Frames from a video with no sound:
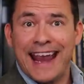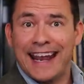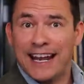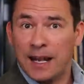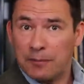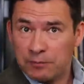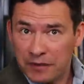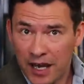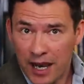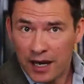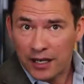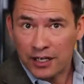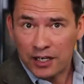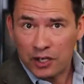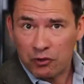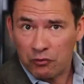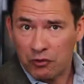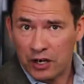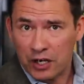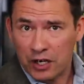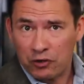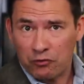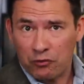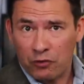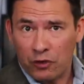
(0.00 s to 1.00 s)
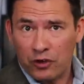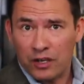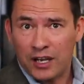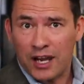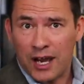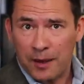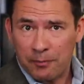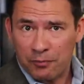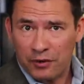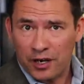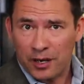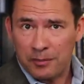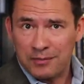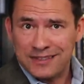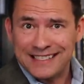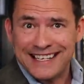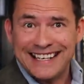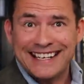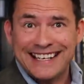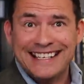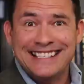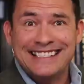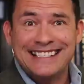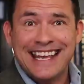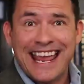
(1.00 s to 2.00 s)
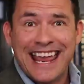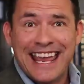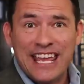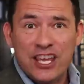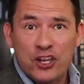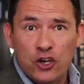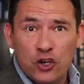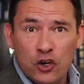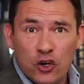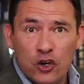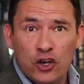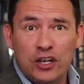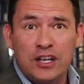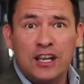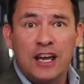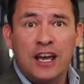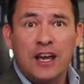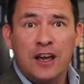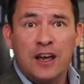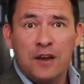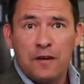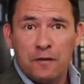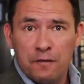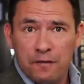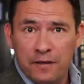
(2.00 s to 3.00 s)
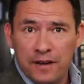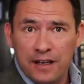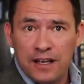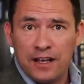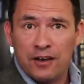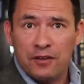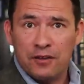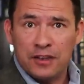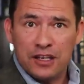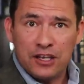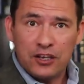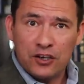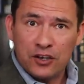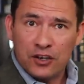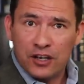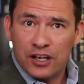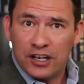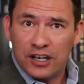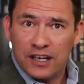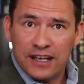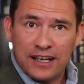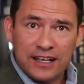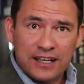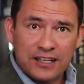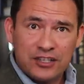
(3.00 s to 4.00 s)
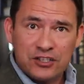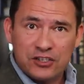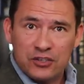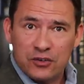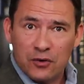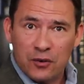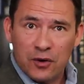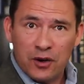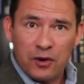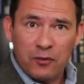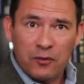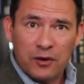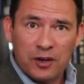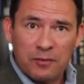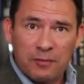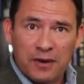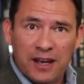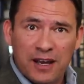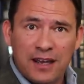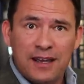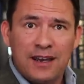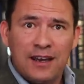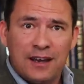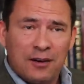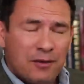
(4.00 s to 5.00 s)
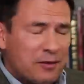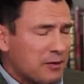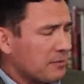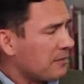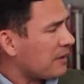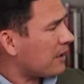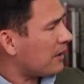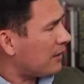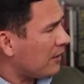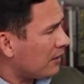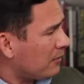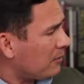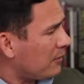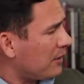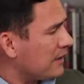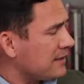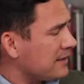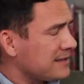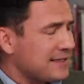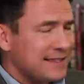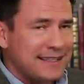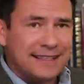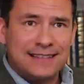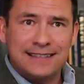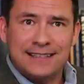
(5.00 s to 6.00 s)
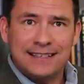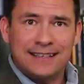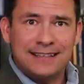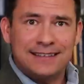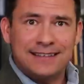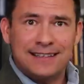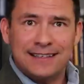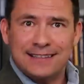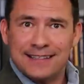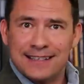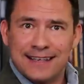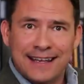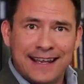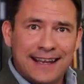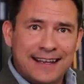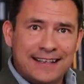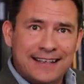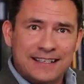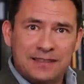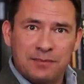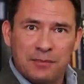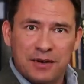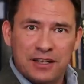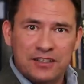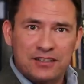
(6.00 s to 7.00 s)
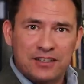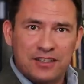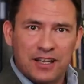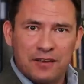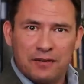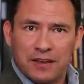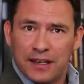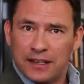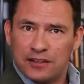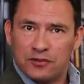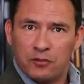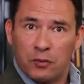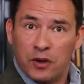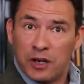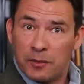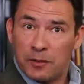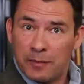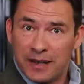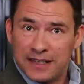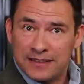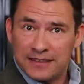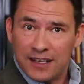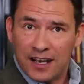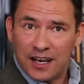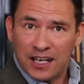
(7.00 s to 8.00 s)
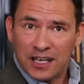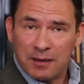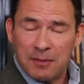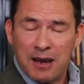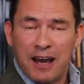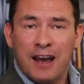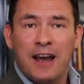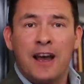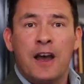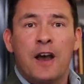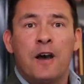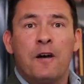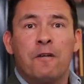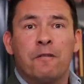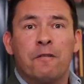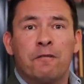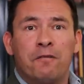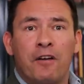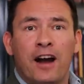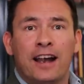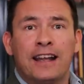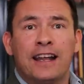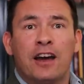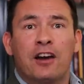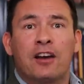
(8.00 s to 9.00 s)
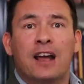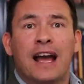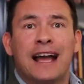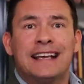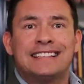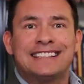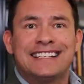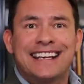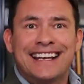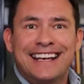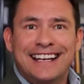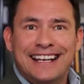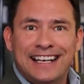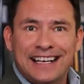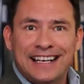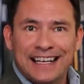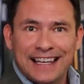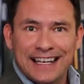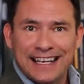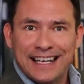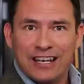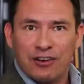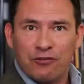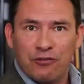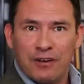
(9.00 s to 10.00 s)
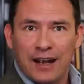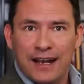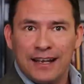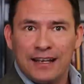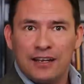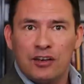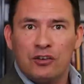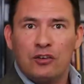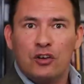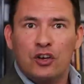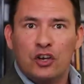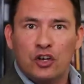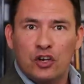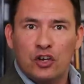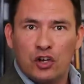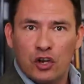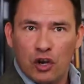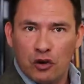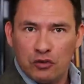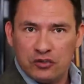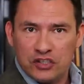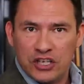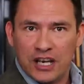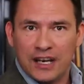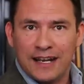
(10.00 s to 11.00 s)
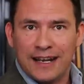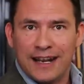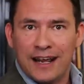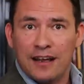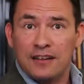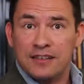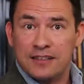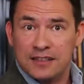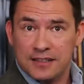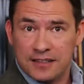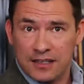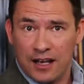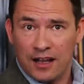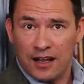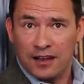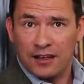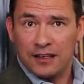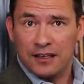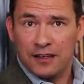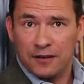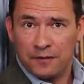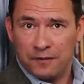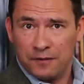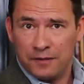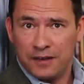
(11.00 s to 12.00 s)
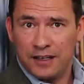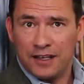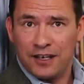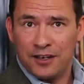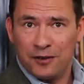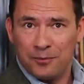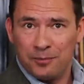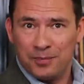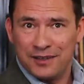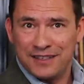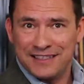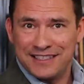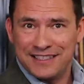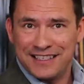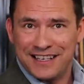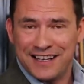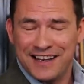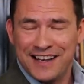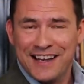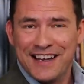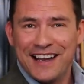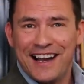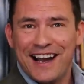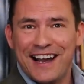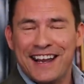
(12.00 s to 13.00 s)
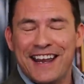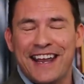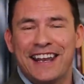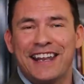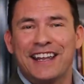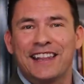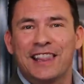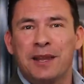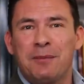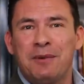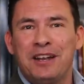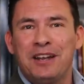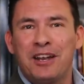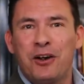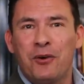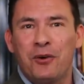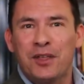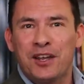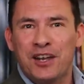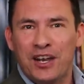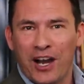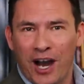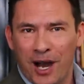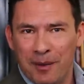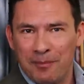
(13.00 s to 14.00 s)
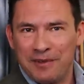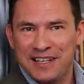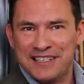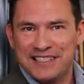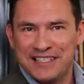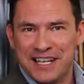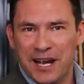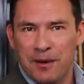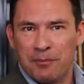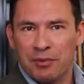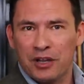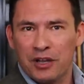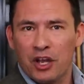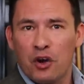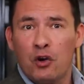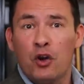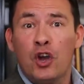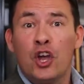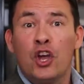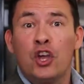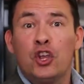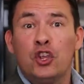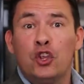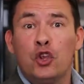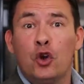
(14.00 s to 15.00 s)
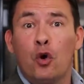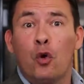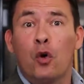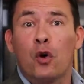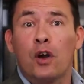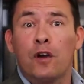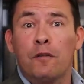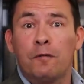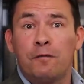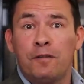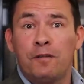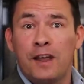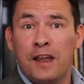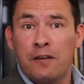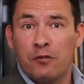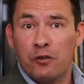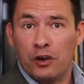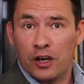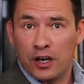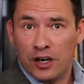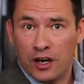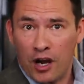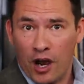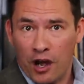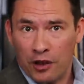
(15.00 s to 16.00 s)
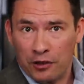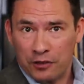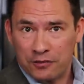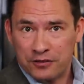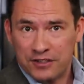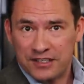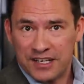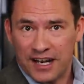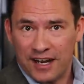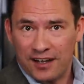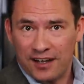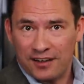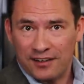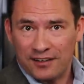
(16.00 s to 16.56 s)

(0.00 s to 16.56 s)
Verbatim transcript: And I'm not going to rickroll you. I promise it is a good video that you're going to enjoy. One of my one of my good ones that uh, doesn't get as much love. Yes, what am I talking about? Find out, guys. Click it right here. Go check it out. Solid video. But uh, again, let me know in the comments down below your favorite collar style.